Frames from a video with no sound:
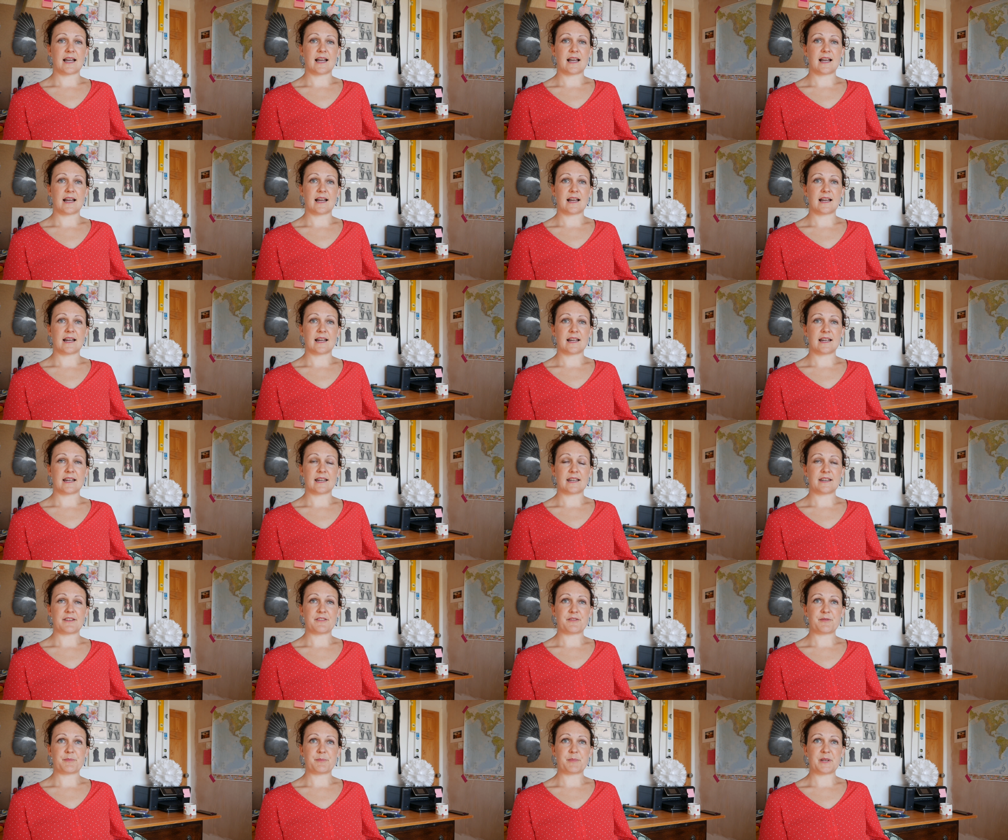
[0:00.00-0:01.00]

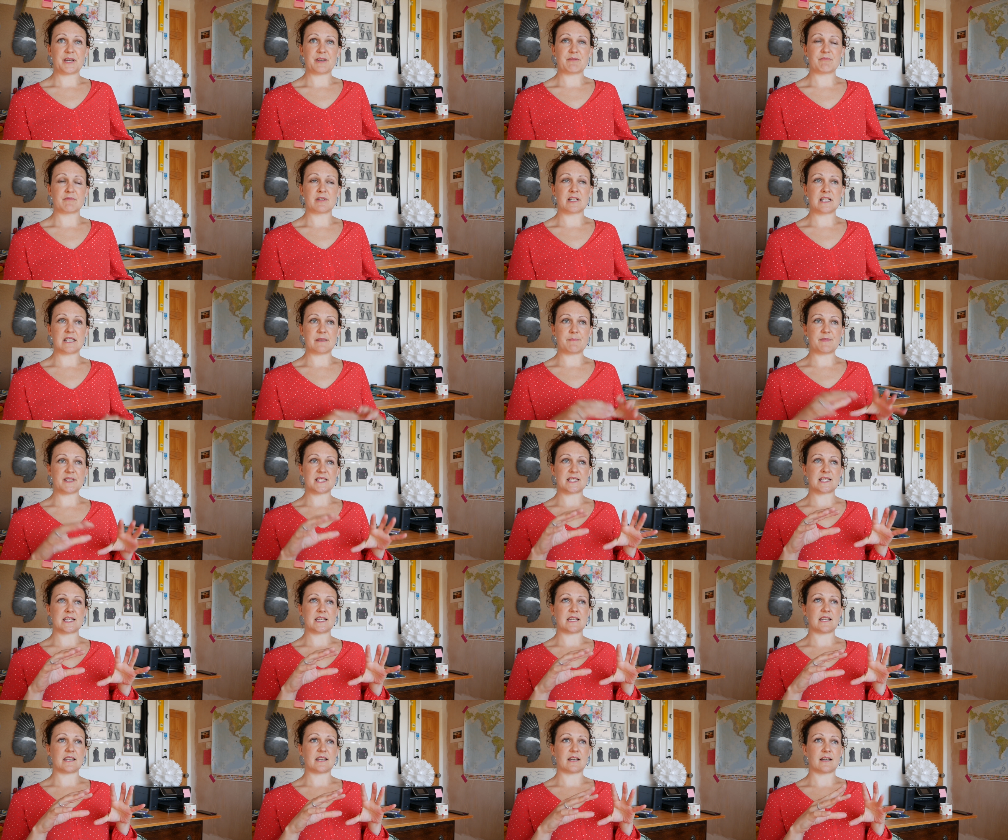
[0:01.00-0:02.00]
I've been really
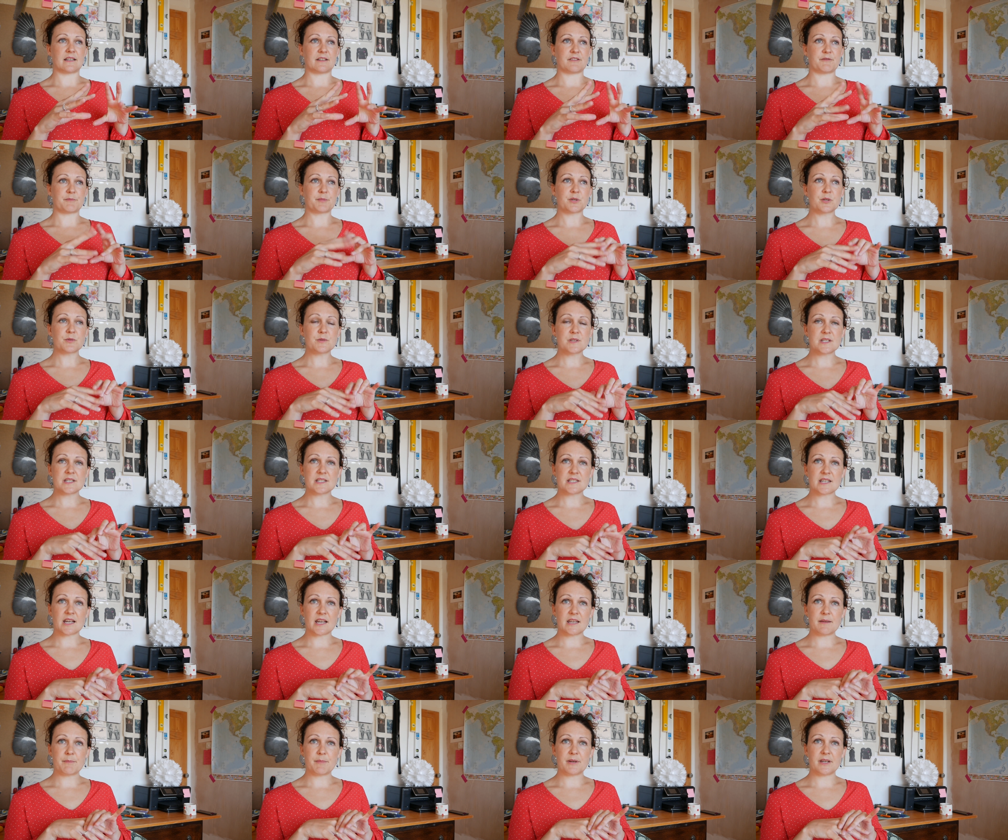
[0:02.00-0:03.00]
busy kind of
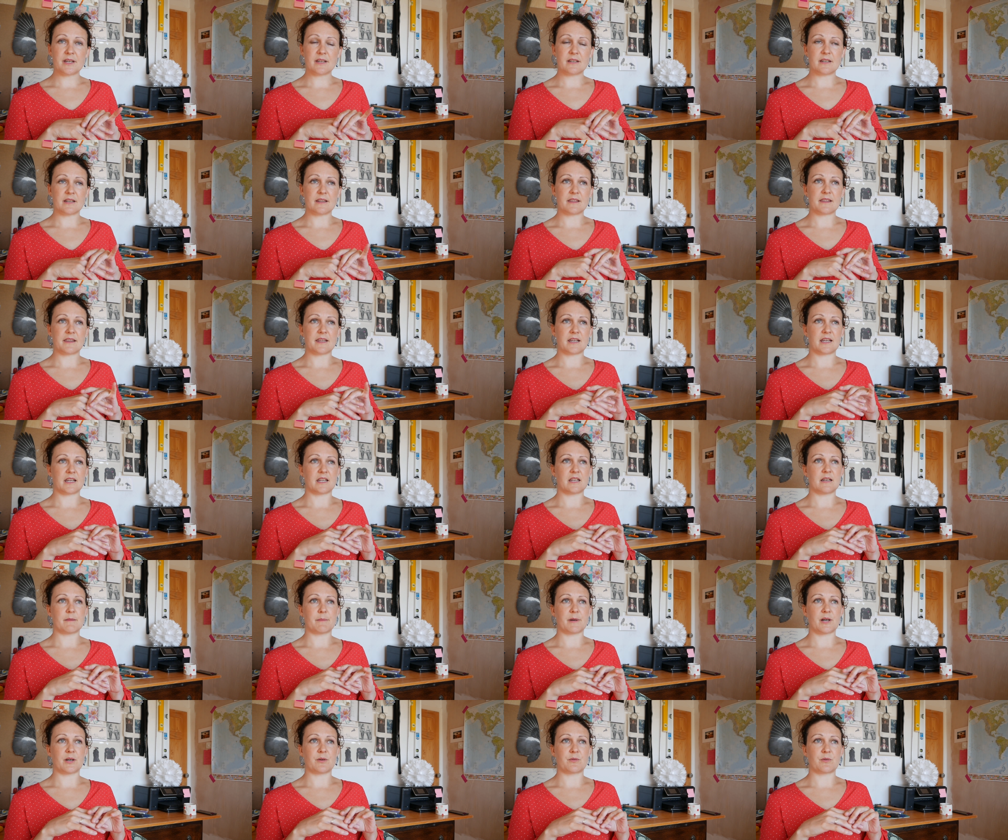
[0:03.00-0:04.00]
prototyping and thinking
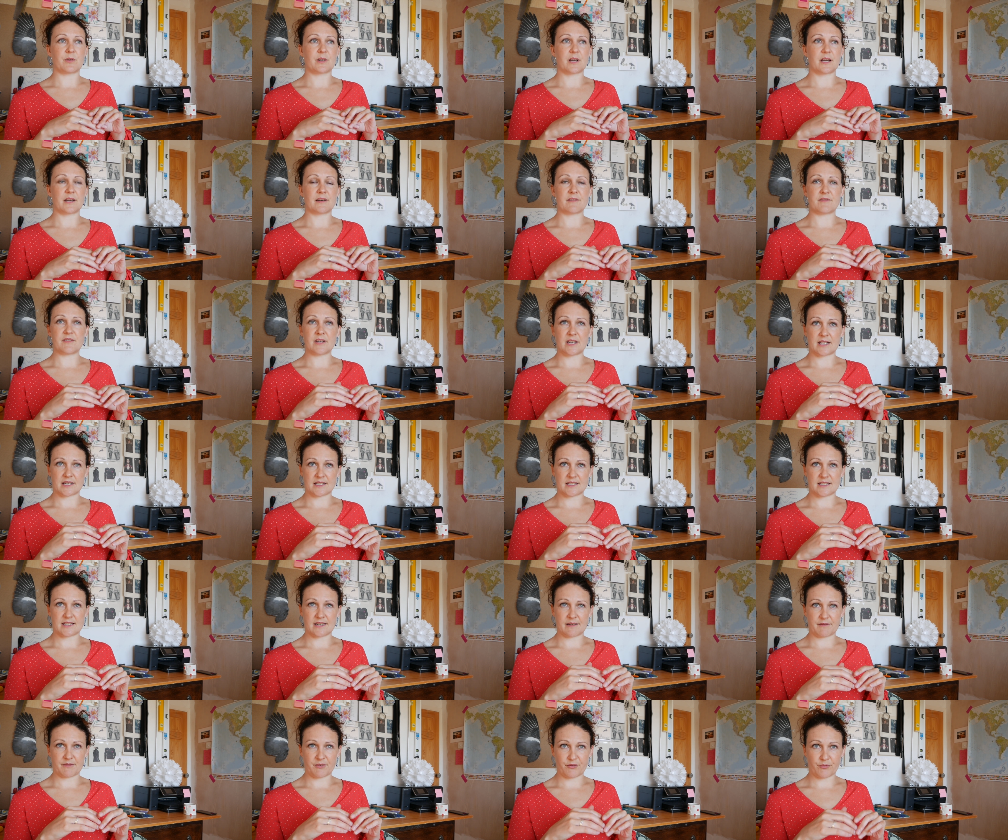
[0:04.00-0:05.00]
about kind of next
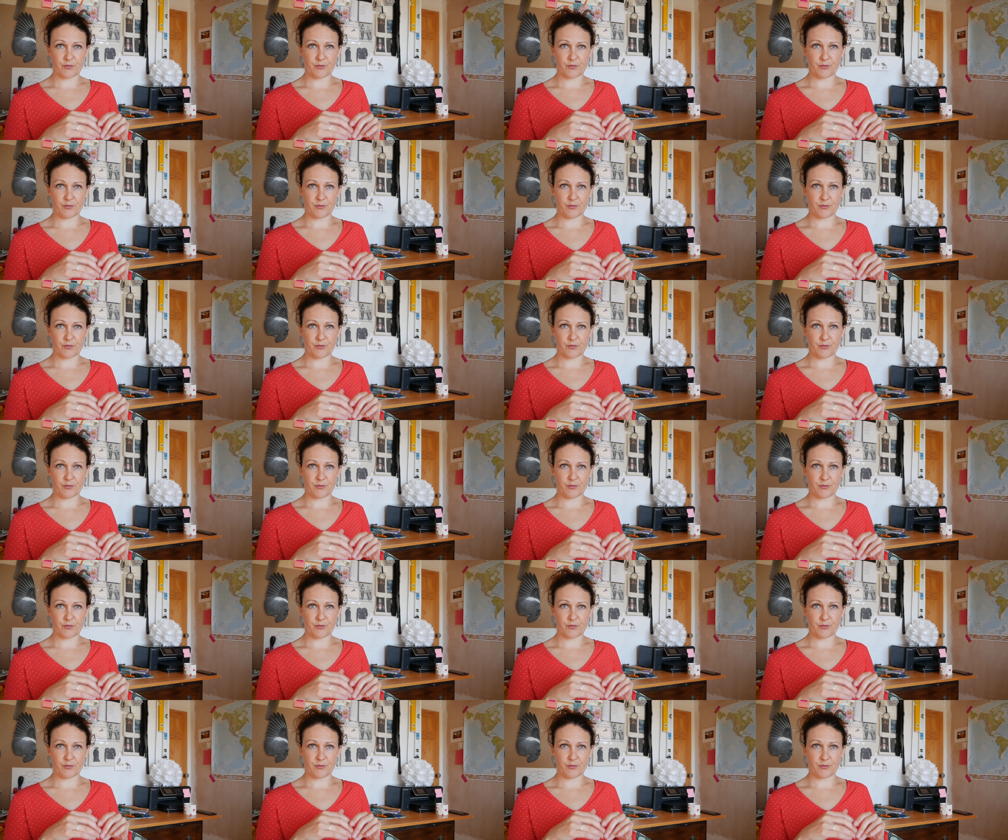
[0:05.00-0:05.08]
steps